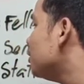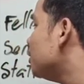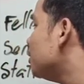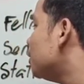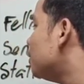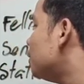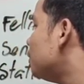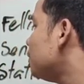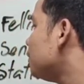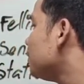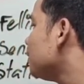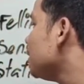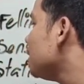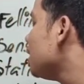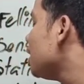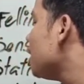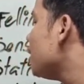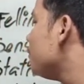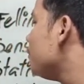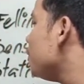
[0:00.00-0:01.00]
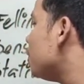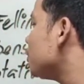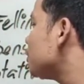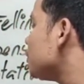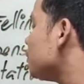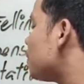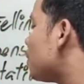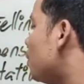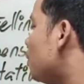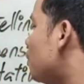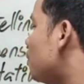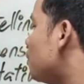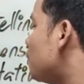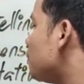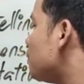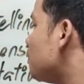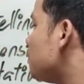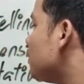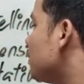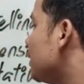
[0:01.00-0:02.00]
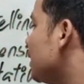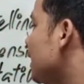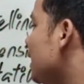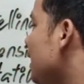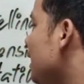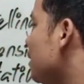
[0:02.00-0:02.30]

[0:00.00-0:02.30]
know. We also call